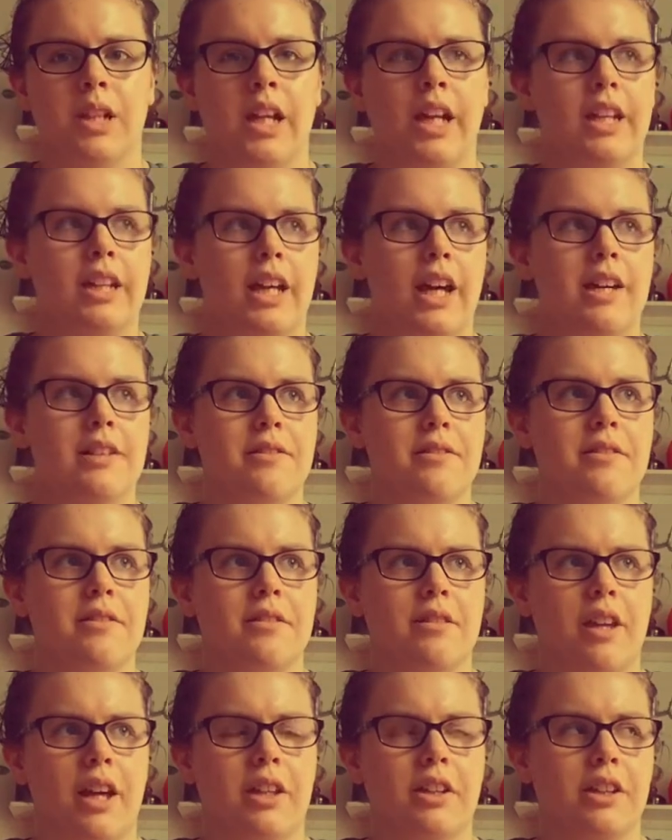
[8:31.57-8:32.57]
and yes,
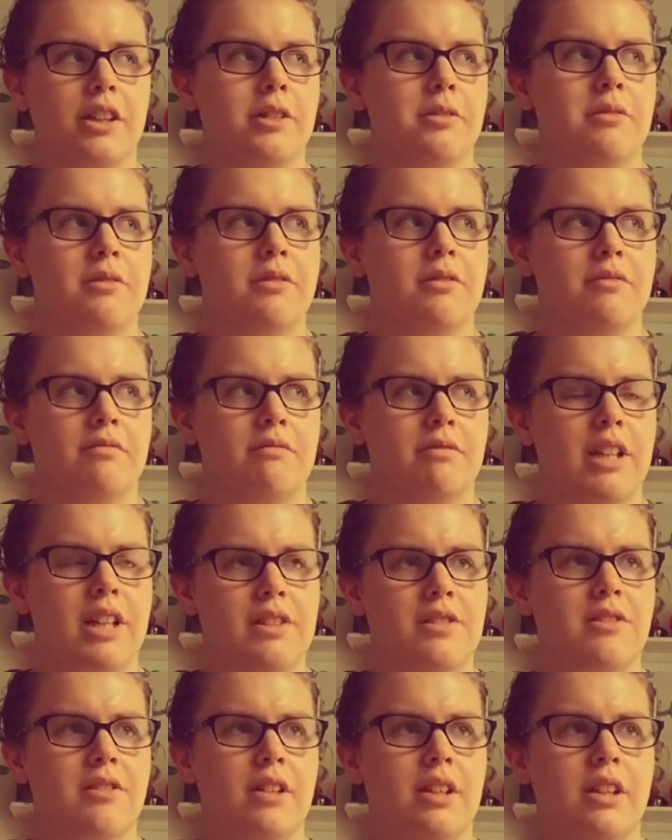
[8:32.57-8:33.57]
I know,
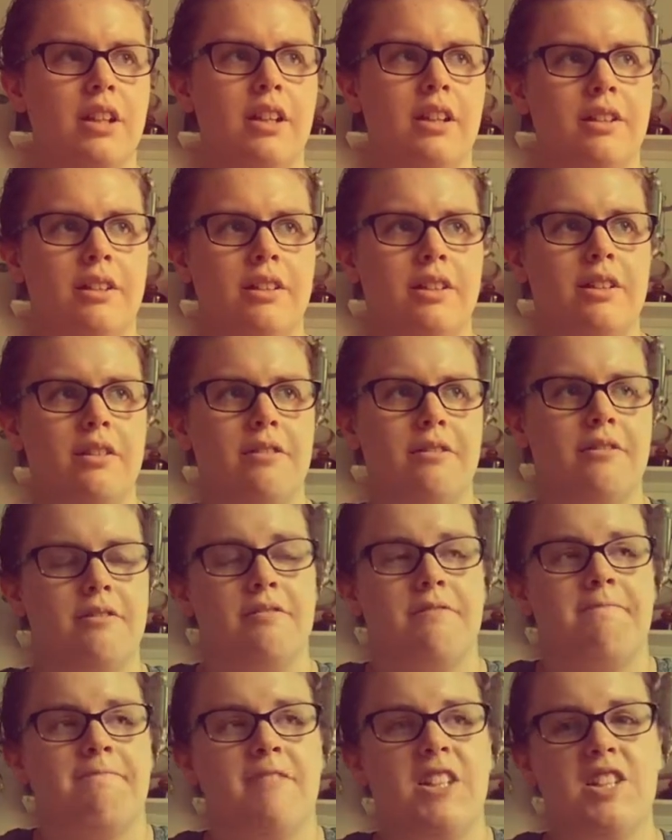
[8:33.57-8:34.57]

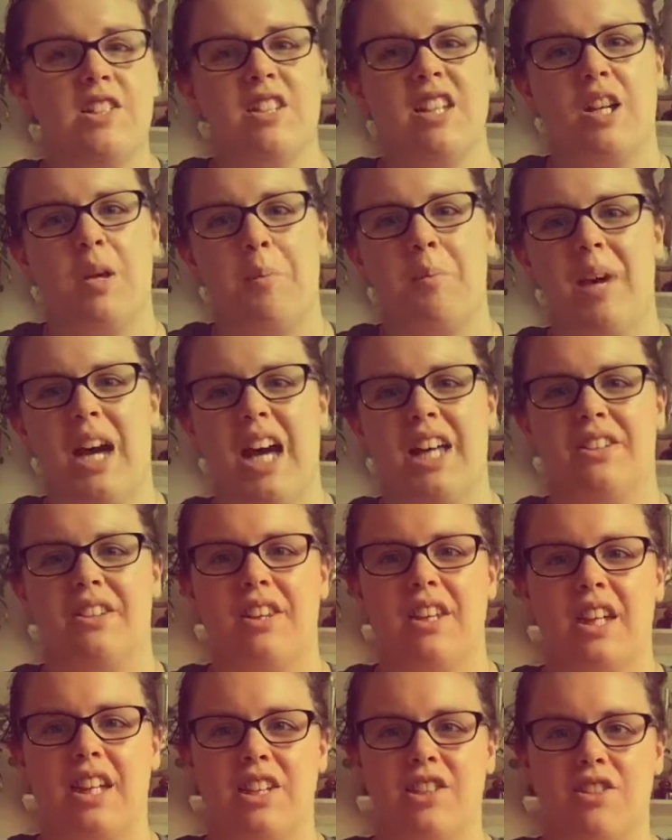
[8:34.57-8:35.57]
it's not a bad
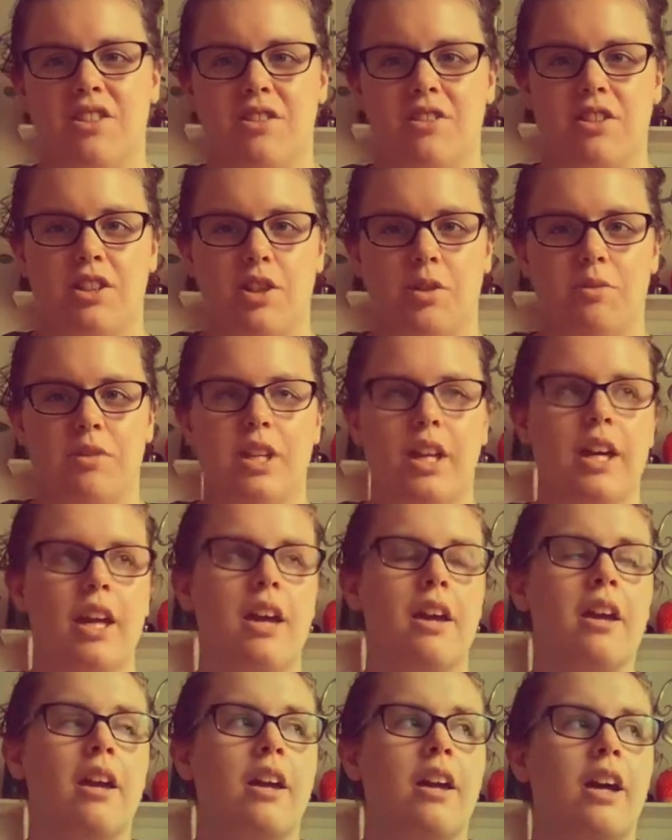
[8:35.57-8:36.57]
thing, it's just, you know, tea.
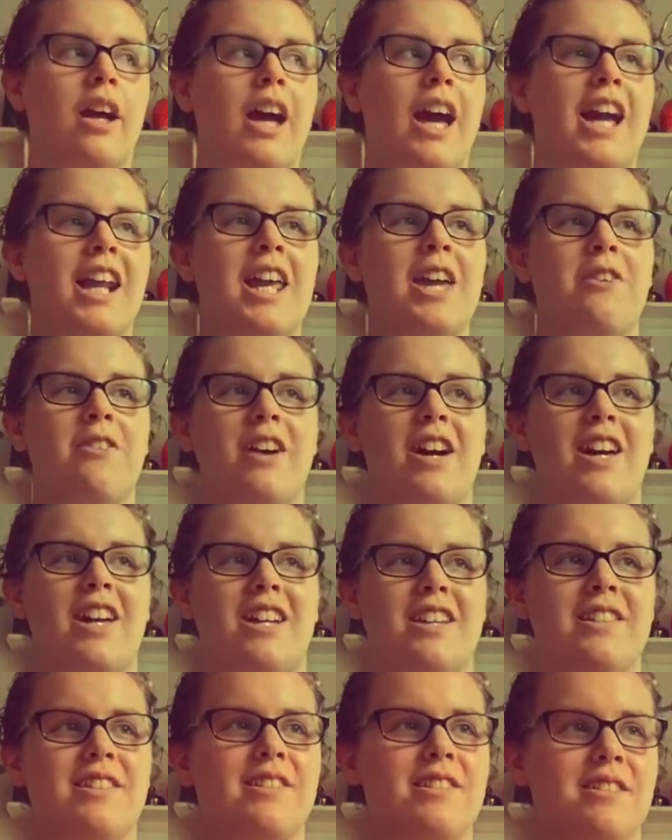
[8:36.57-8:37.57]

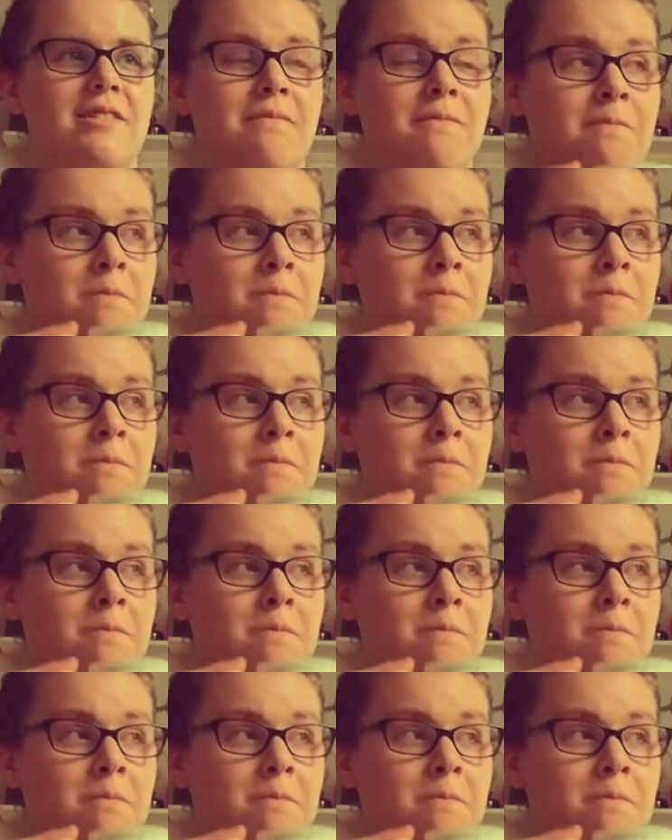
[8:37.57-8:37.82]
Anyways,